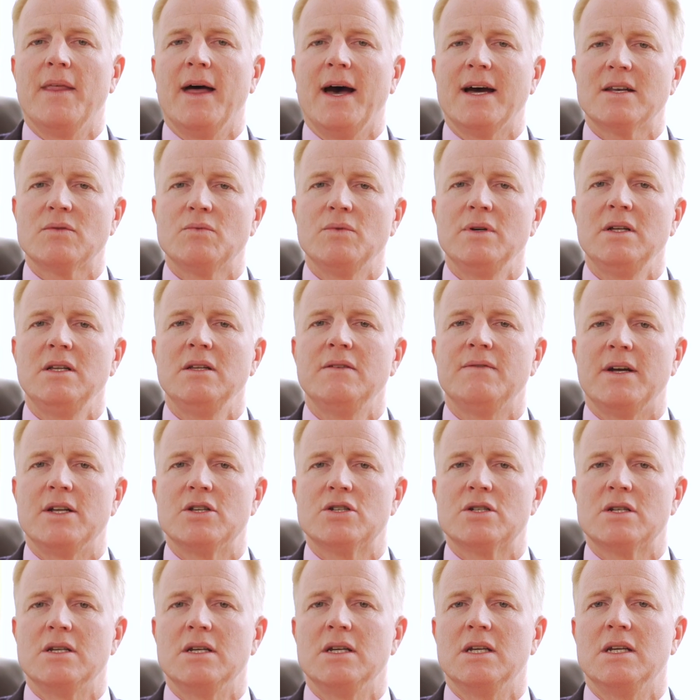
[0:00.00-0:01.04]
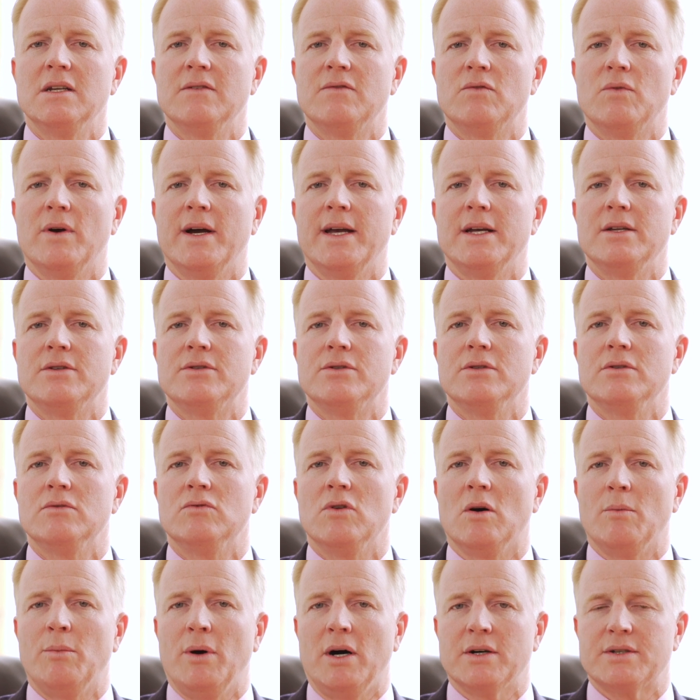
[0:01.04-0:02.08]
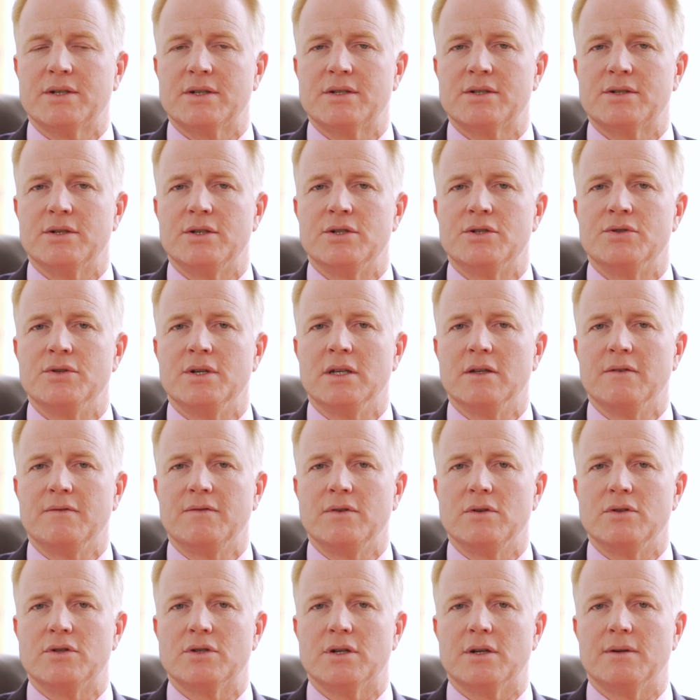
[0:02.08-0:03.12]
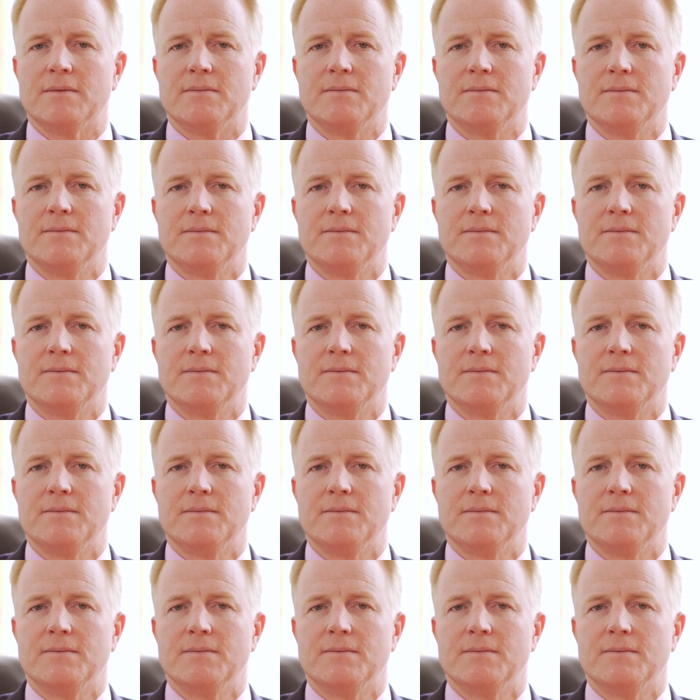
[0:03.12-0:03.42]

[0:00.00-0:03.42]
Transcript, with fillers: That will eventually give way to robotic surgery in the future.